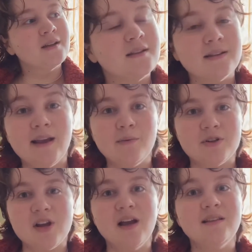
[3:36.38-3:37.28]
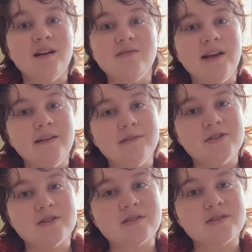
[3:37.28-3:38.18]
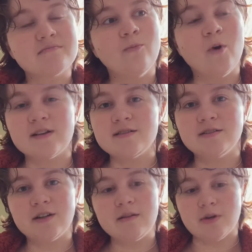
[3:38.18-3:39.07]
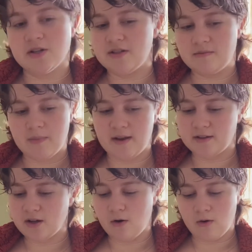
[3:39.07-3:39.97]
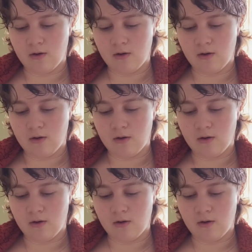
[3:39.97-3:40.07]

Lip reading: Language. I love languages. Wanted to learn a bunch. Spent a whole